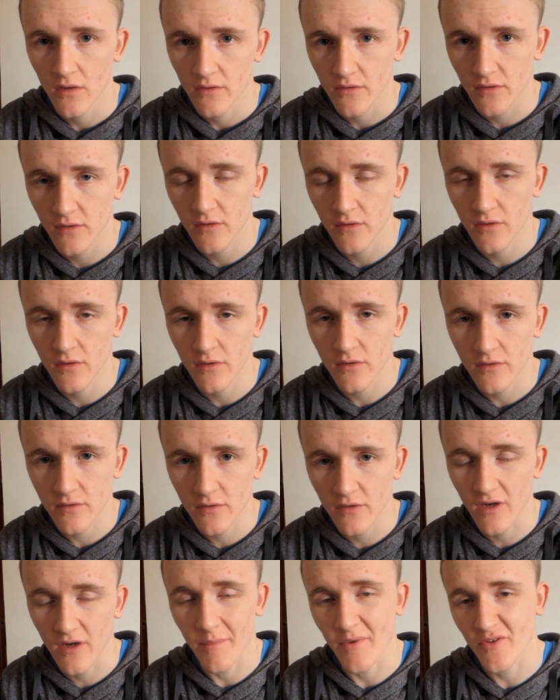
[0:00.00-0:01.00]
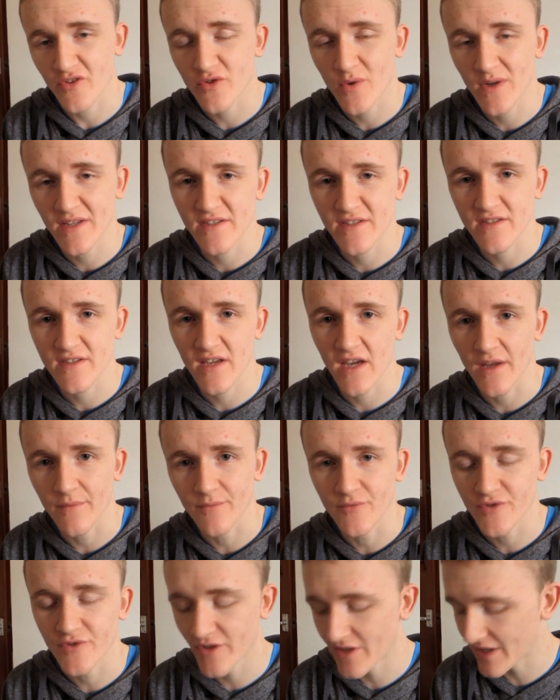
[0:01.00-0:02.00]
about 20
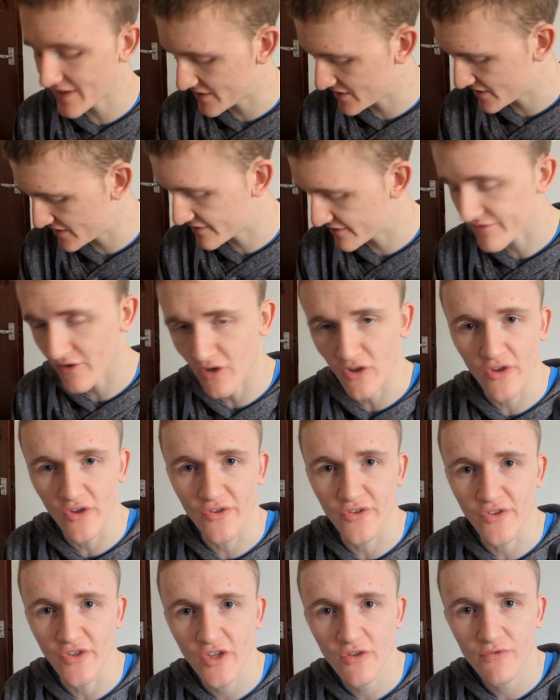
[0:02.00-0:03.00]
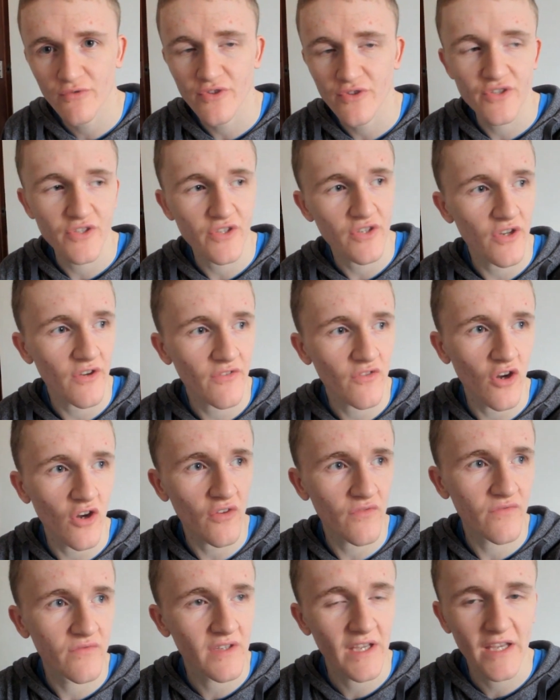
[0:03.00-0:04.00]
times, so that's a load of use, so I've
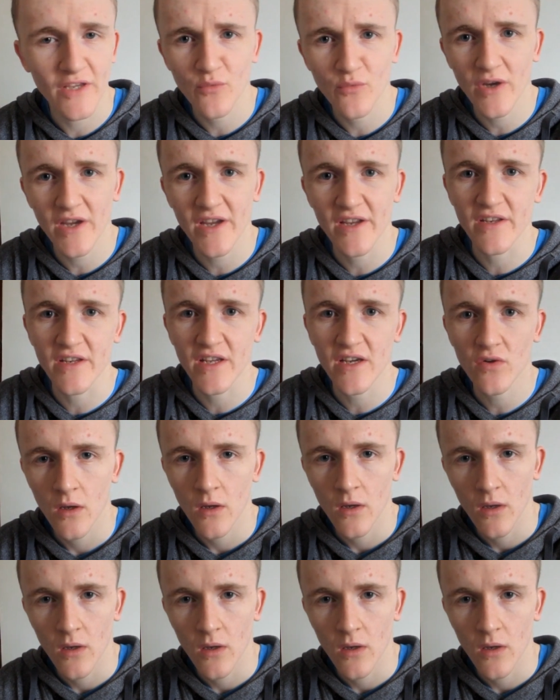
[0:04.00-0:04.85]
got to keep waiting now.